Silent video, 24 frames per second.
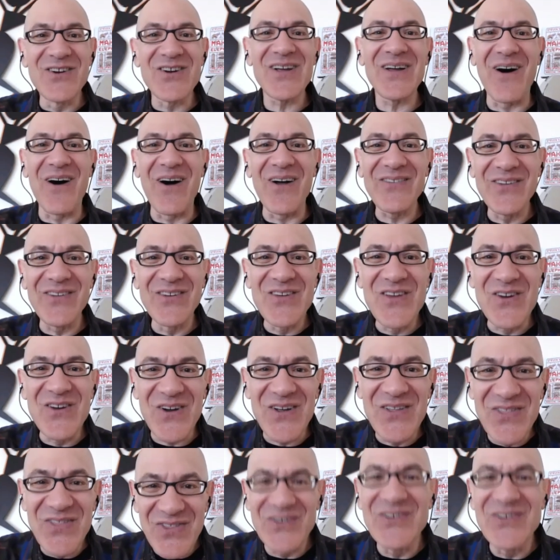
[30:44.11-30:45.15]
also your
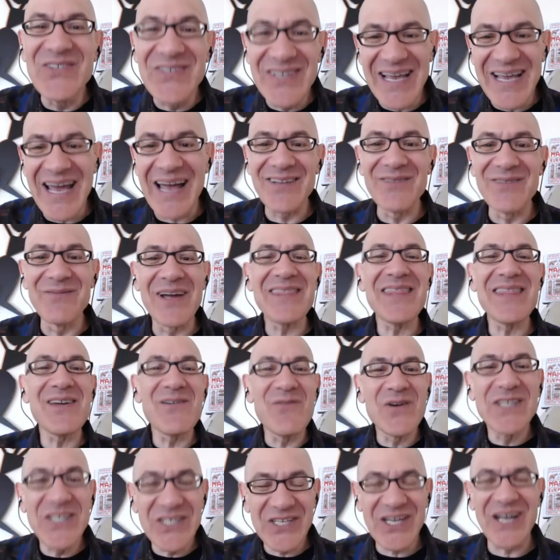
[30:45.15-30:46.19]
enthusiasm. I think we
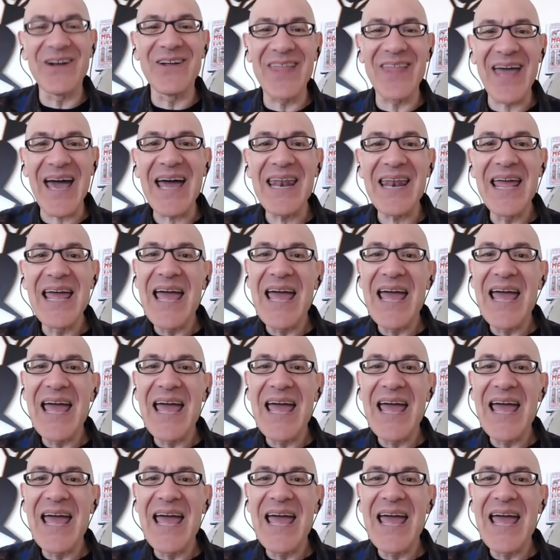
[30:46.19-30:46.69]
share that.